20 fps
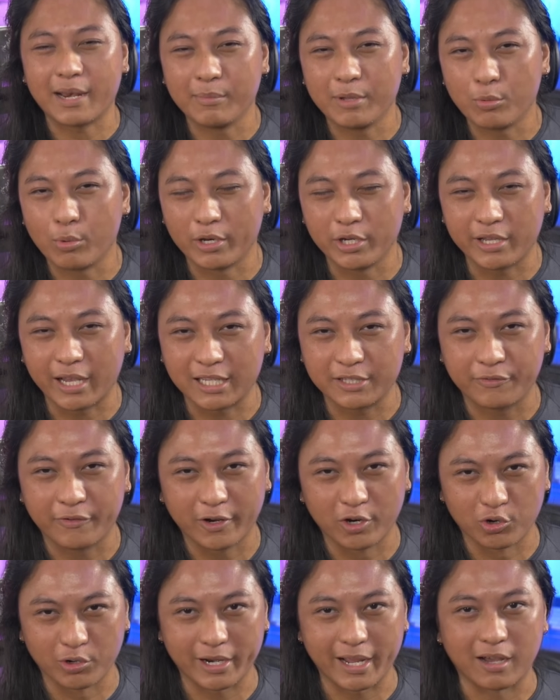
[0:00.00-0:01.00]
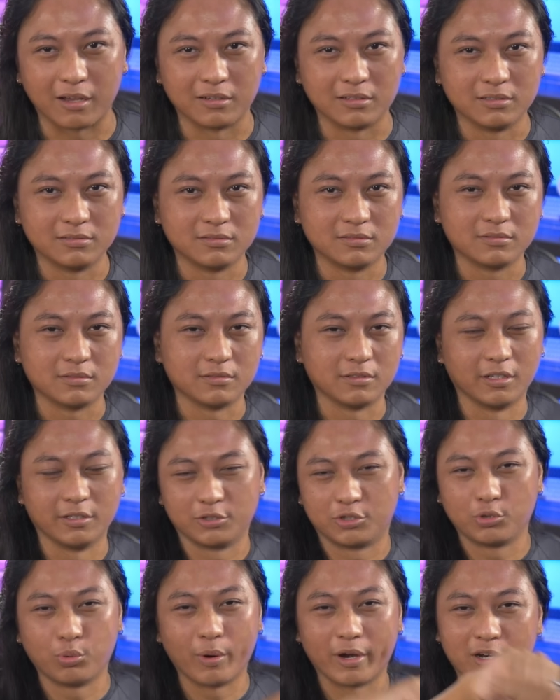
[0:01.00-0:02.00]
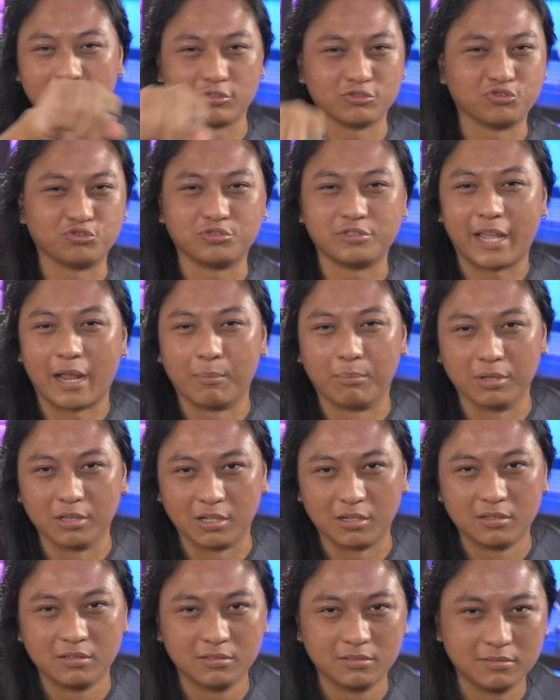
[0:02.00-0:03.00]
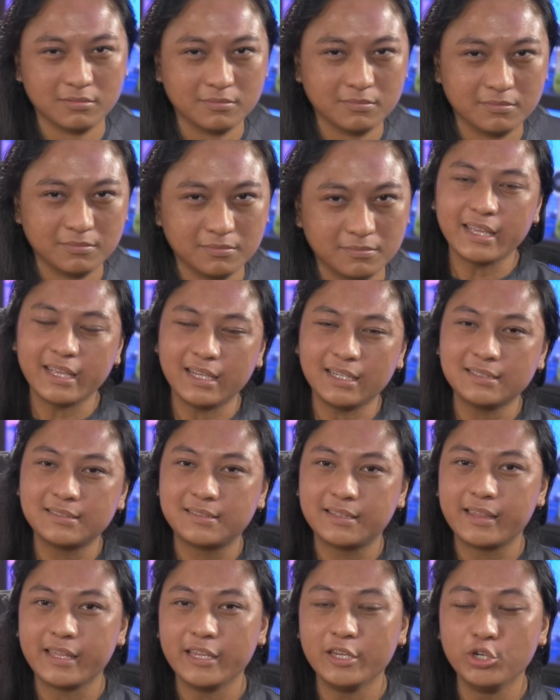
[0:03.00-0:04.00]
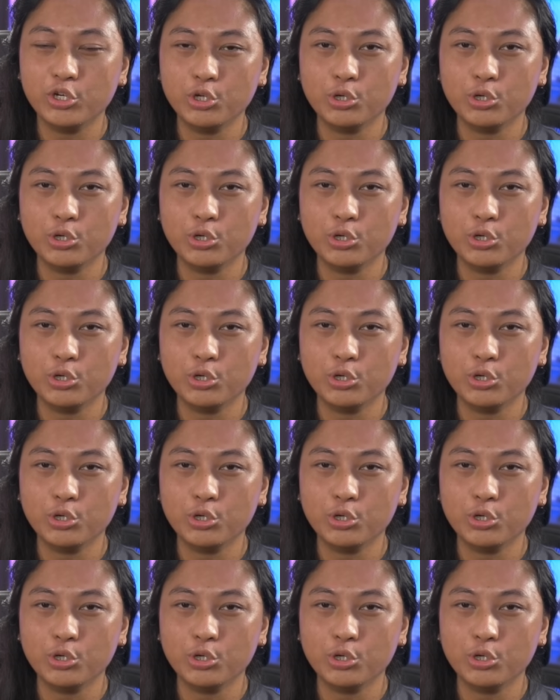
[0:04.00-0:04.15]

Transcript: at me when you guys figure it out. The Twitter's down below. Next thing is the